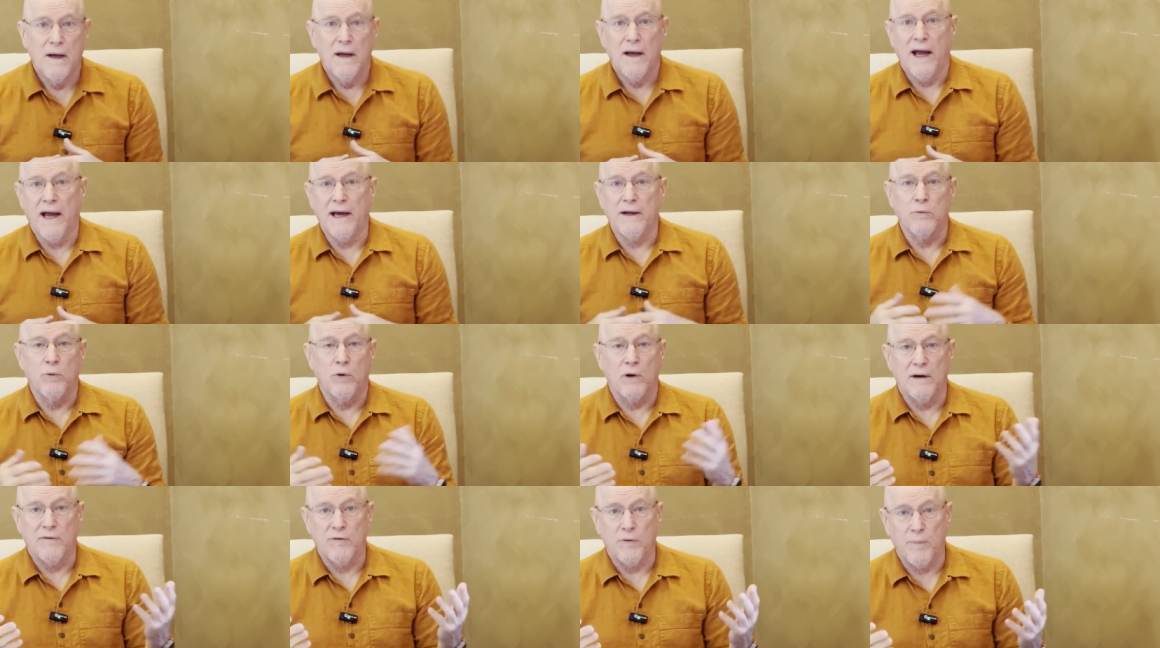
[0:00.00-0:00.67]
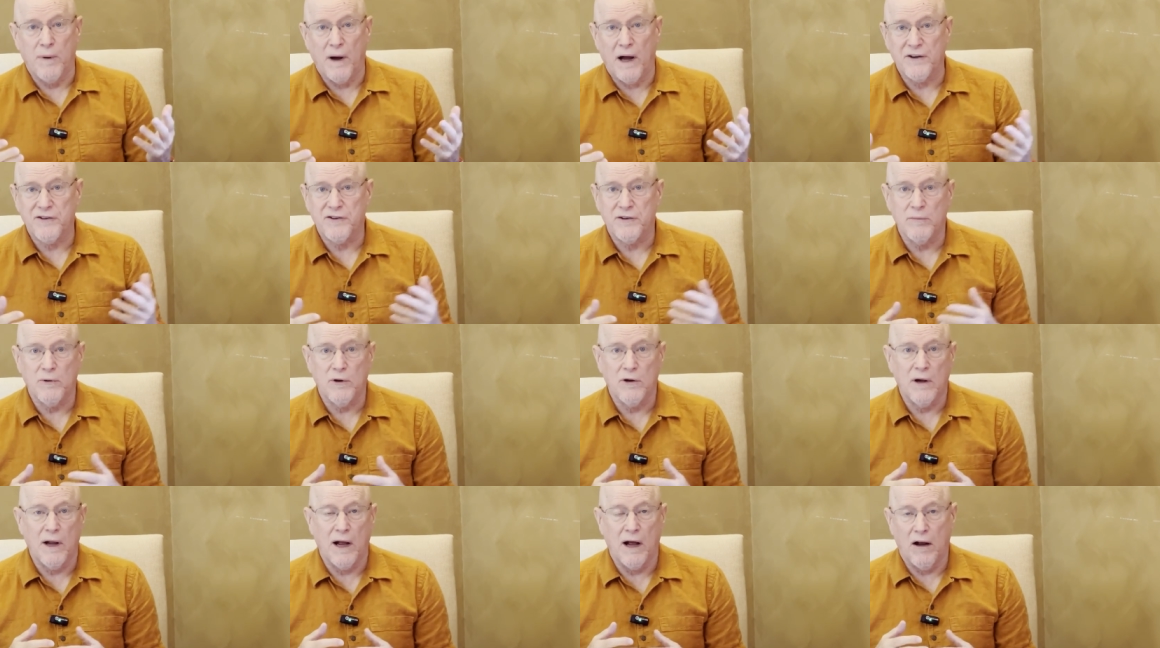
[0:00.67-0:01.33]
And wherever
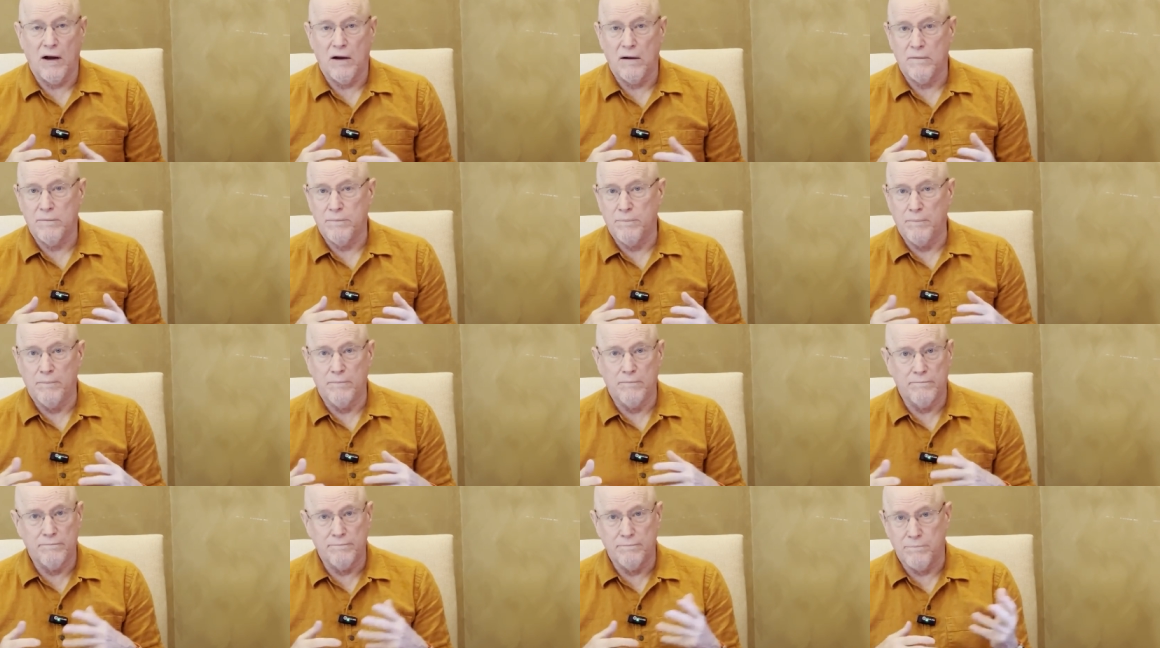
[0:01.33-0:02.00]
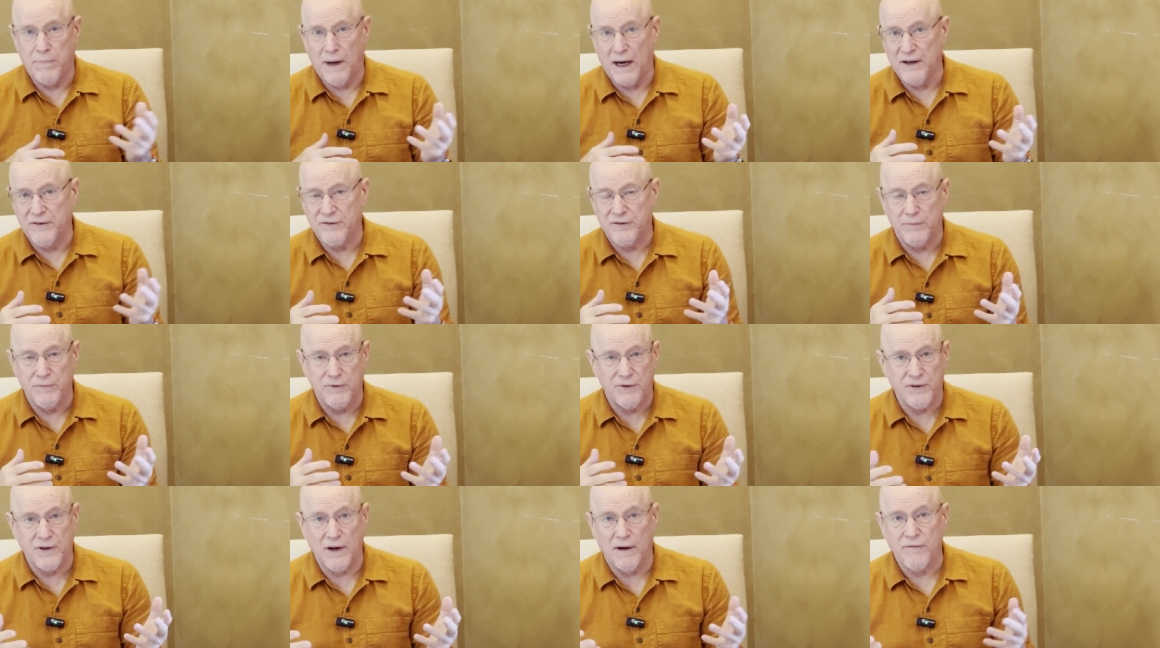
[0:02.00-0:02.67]
possible, I'll buy some
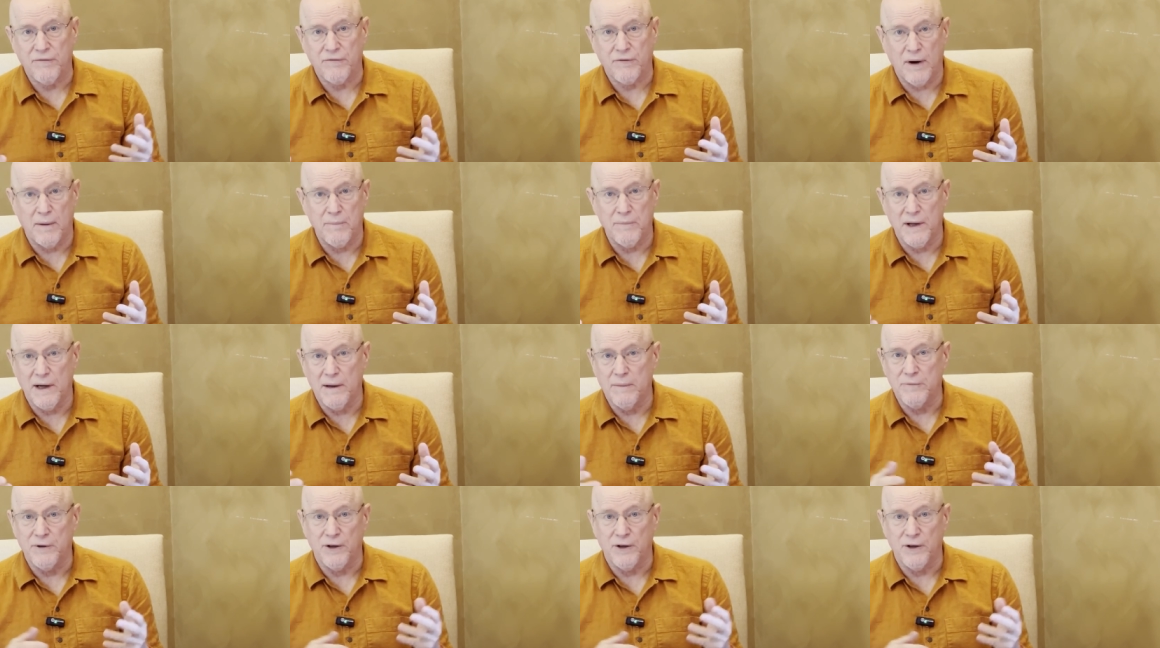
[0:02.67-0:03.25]
stuff from them